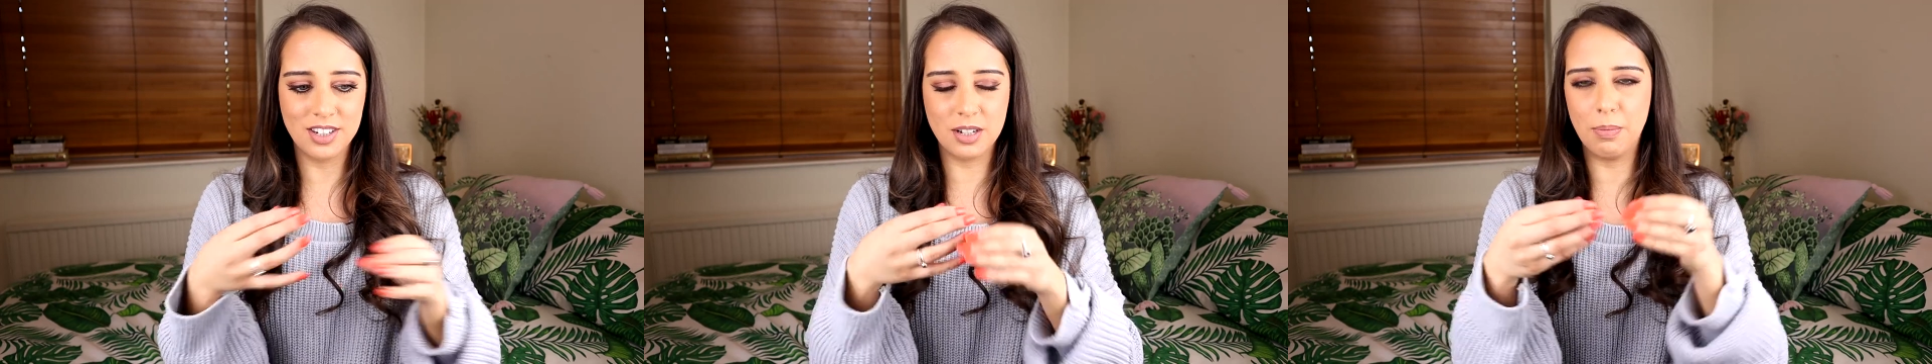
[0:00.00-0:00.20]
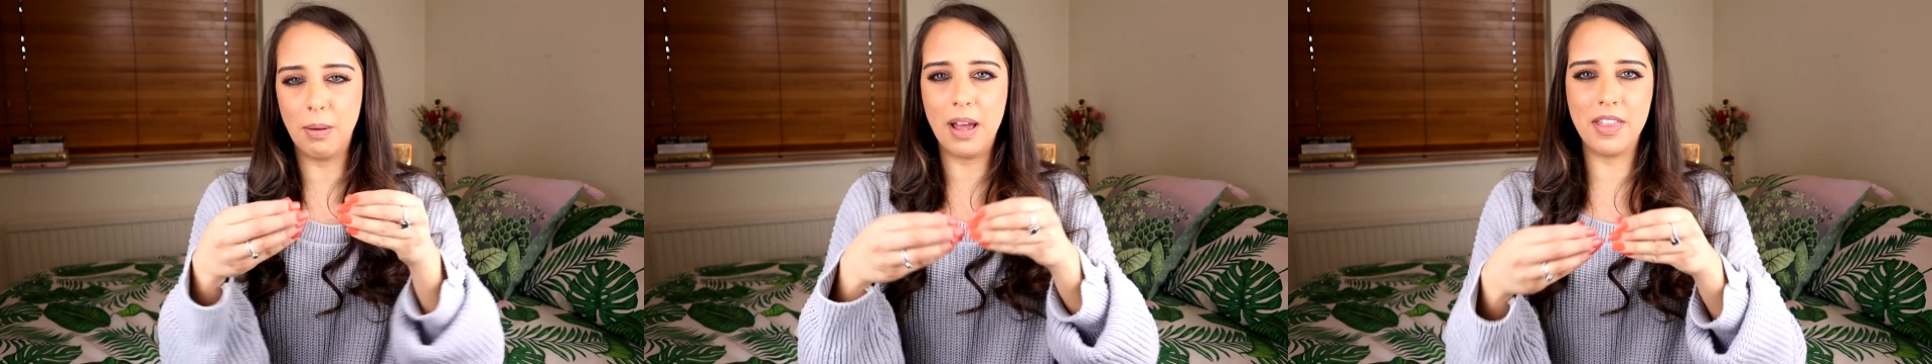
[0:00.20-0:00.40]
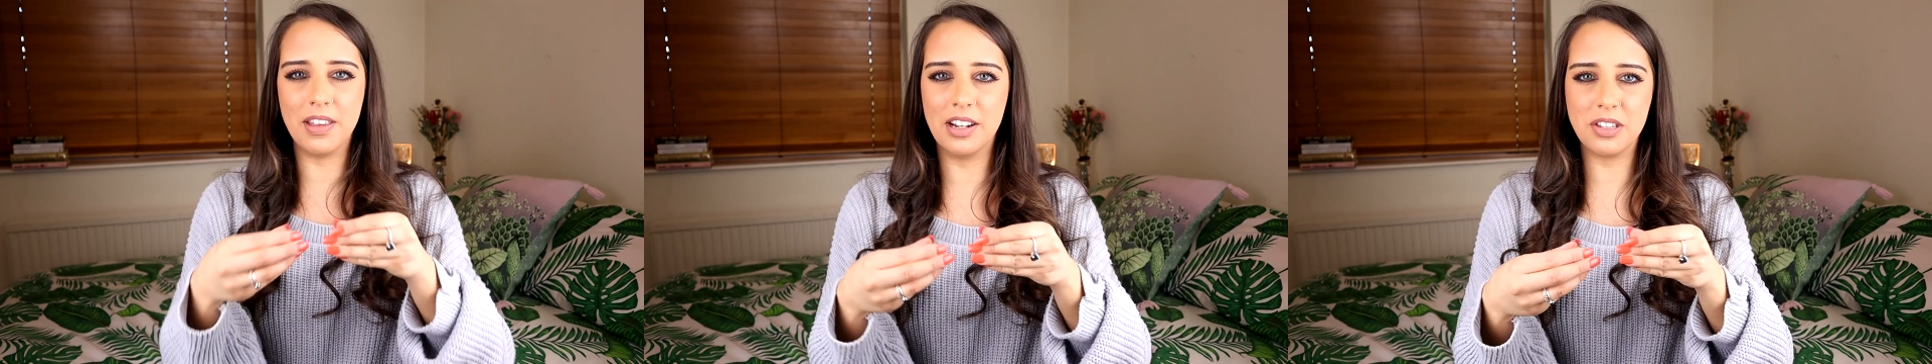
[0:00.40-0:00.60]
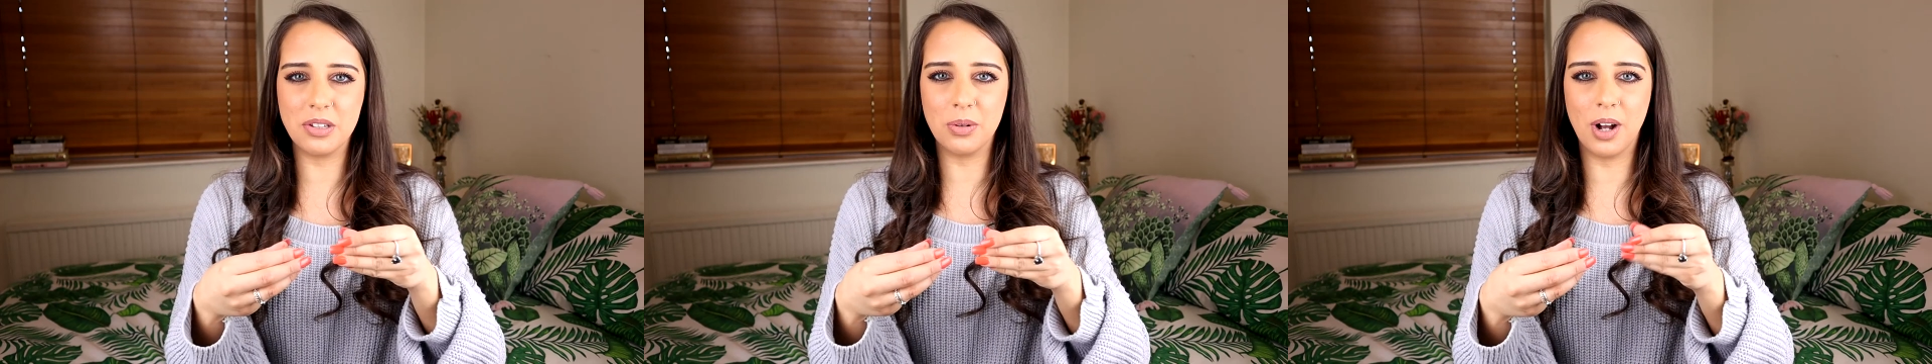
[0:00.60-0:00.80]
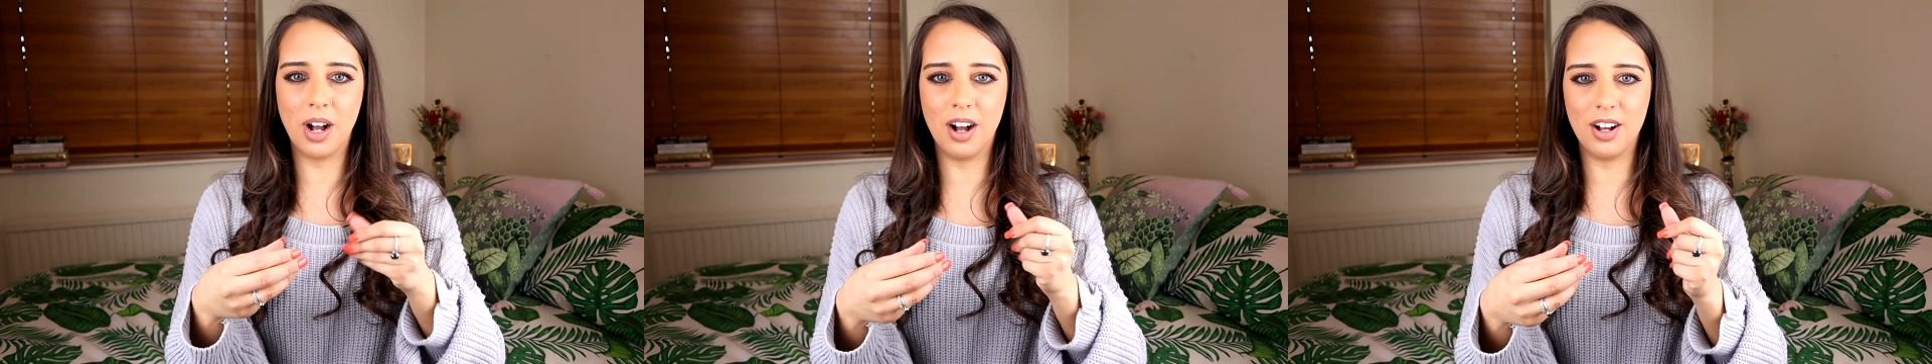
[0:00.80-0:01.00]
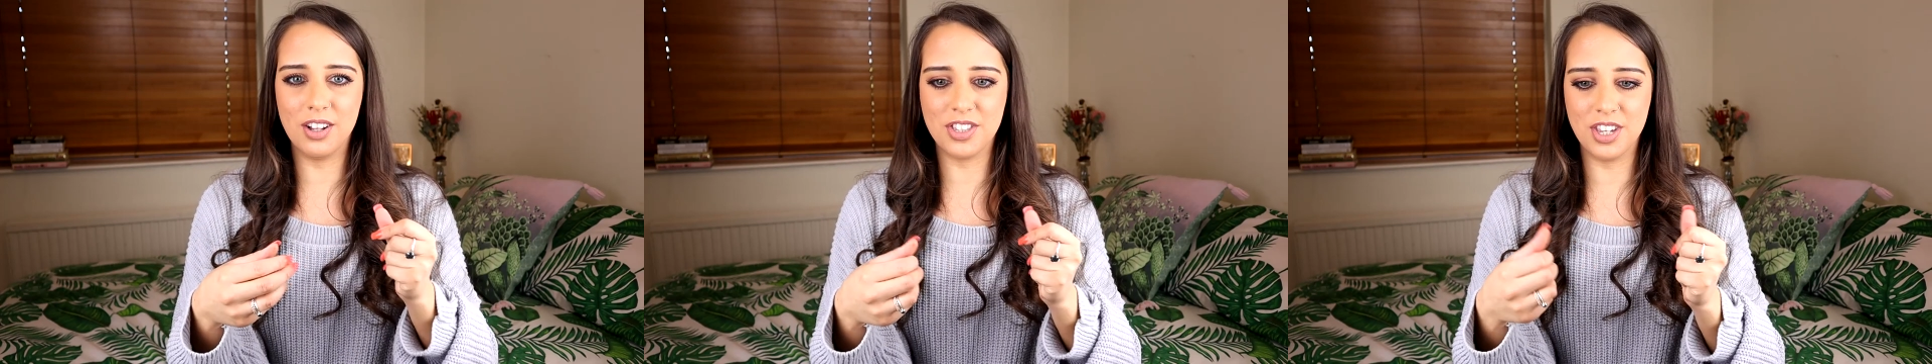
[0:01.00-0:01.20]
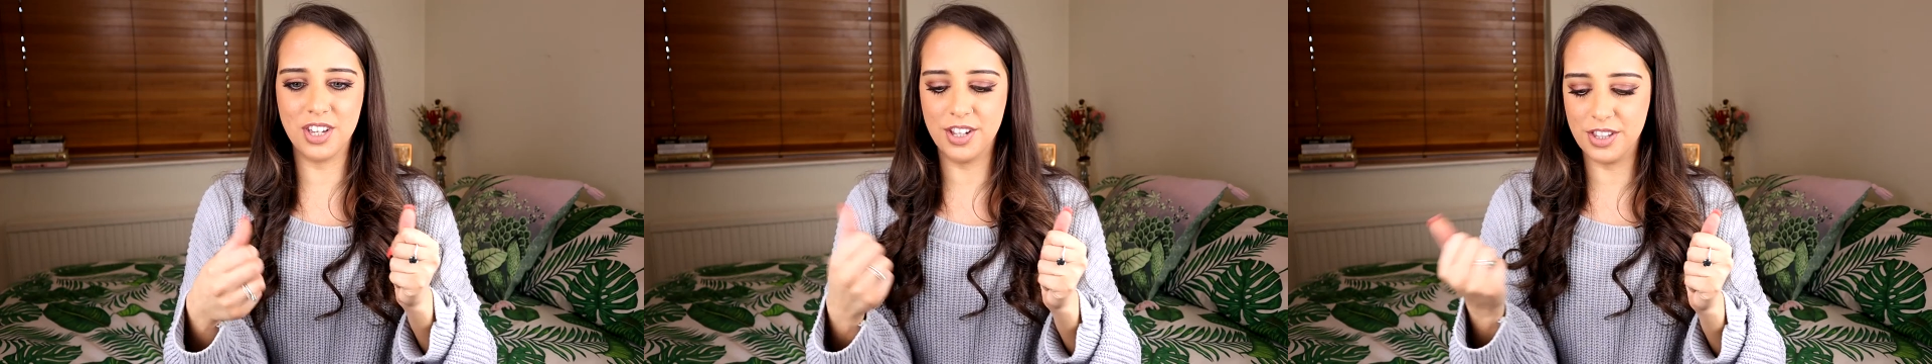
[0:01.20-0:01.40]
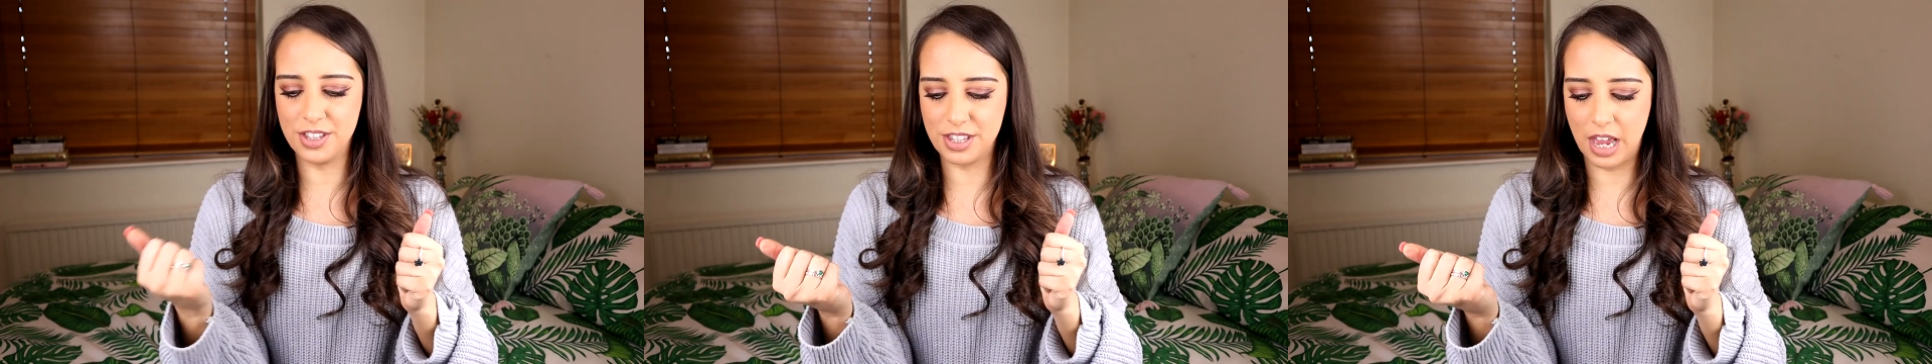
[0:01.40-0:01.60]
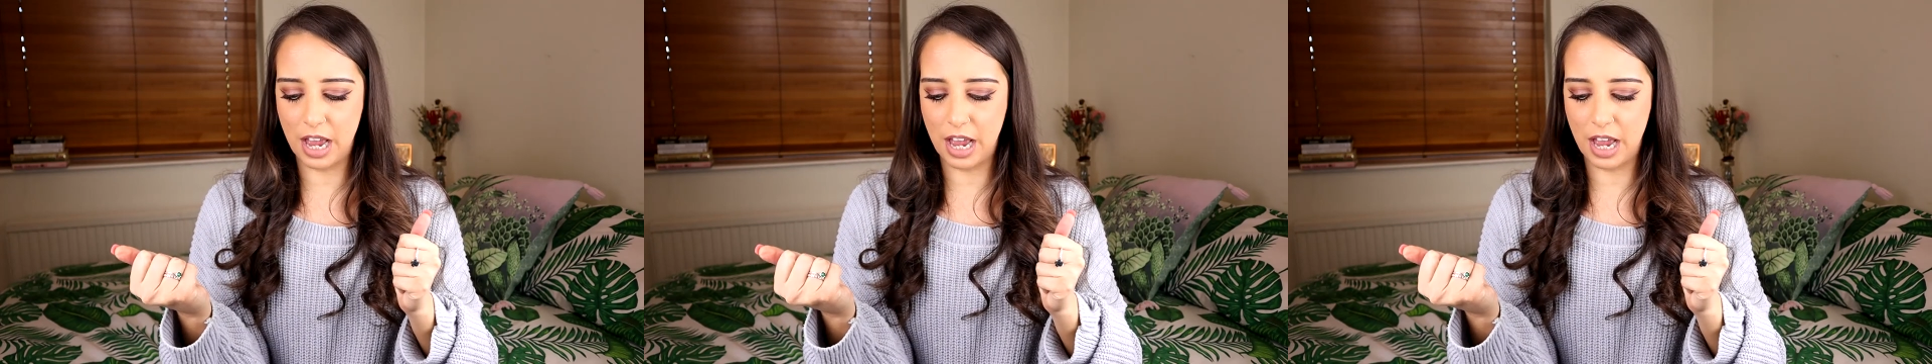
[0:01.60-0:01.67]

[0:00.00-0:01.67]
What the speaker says: to buy the little cartons.